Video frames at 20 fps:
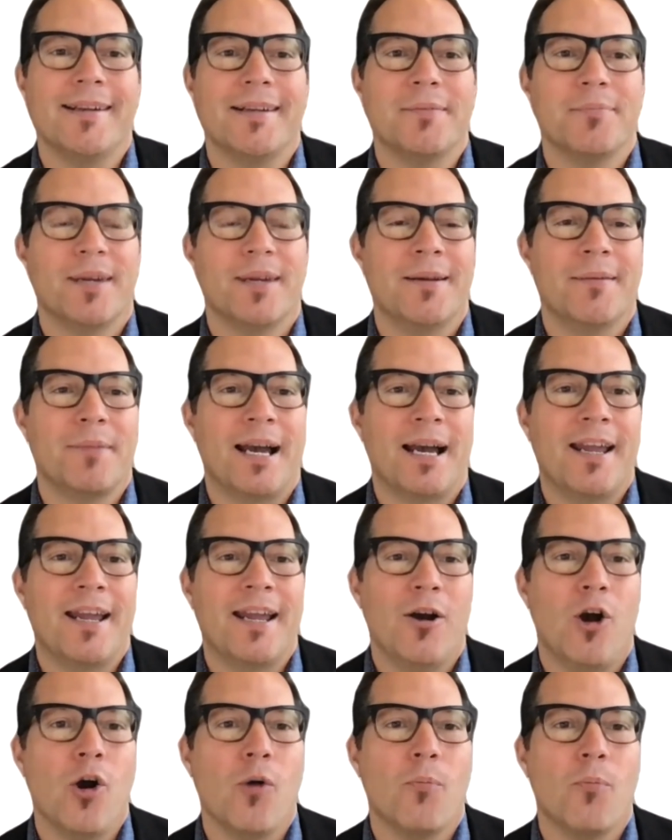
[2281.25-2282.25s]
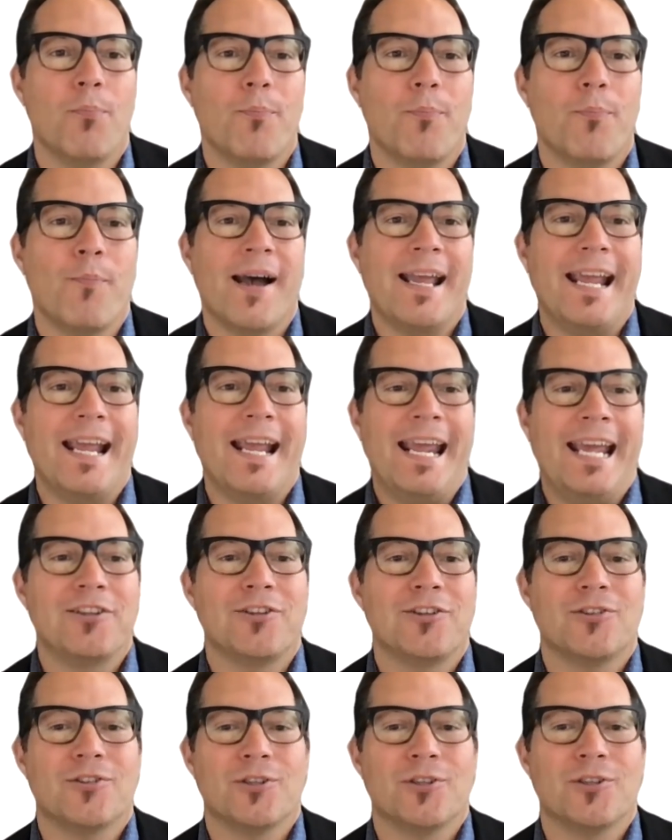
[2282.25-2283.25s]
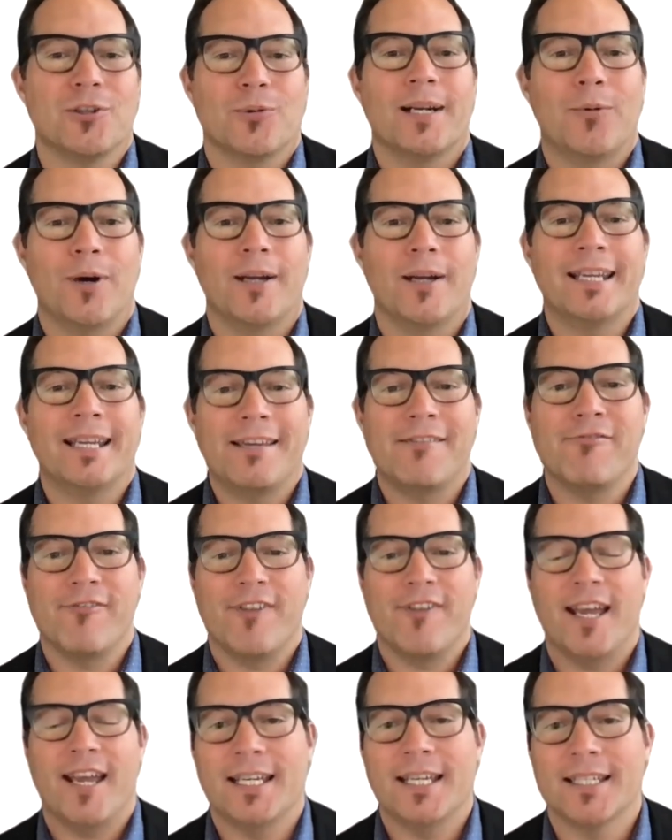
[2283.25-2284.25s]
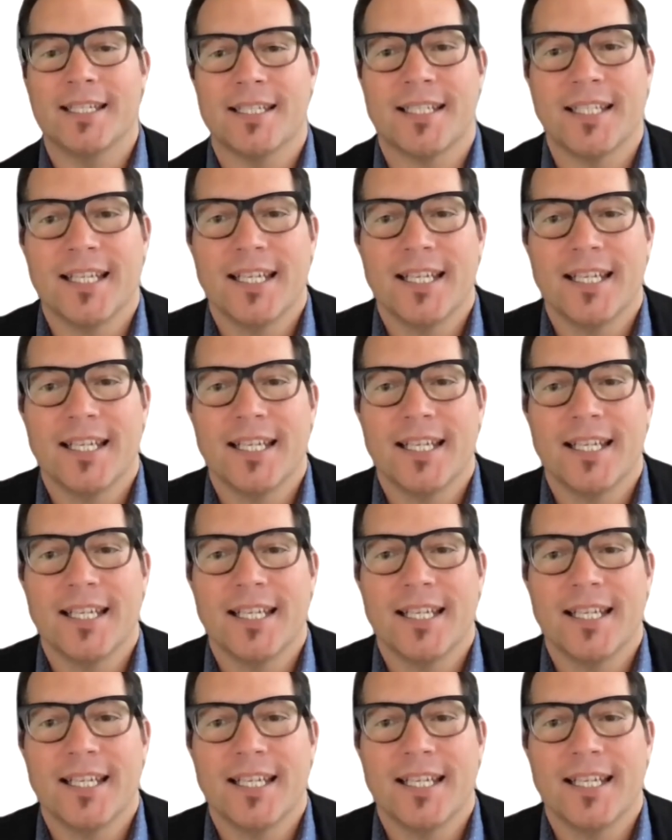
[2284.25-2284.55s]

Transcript: and I hope my answer, what I want to convey is